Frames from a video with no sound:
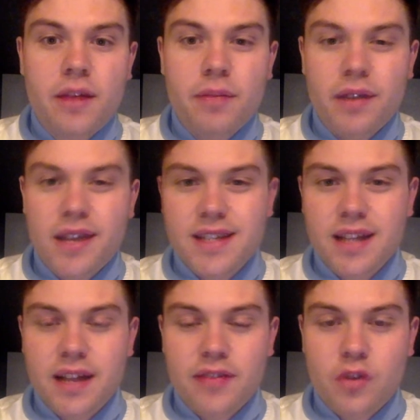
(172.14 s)
but they
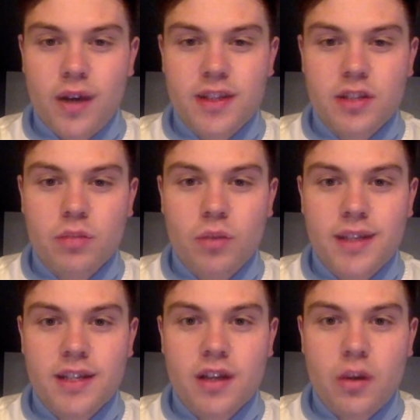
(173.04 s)
still have quite some
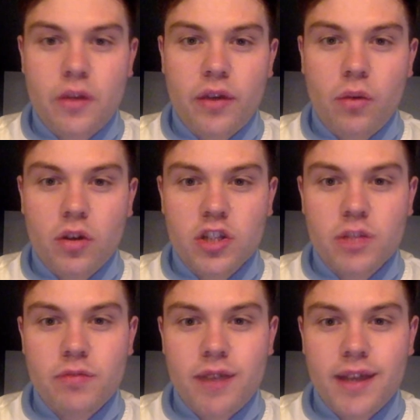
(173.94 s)
way to go if they want
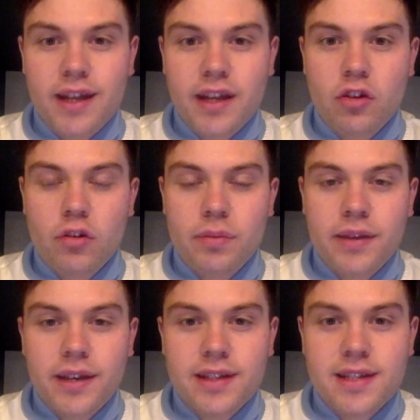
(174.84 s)
to be regular
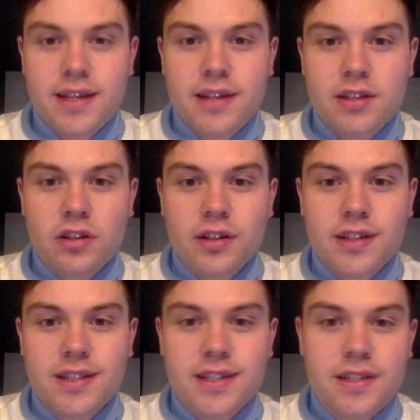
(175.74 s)
European contenders on a
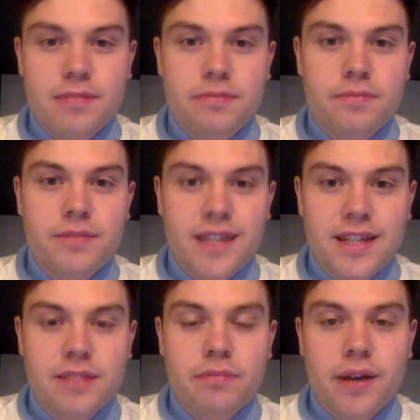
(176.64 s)
consistent
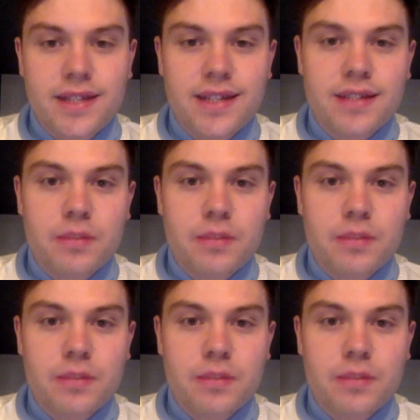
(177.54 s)
season-by-season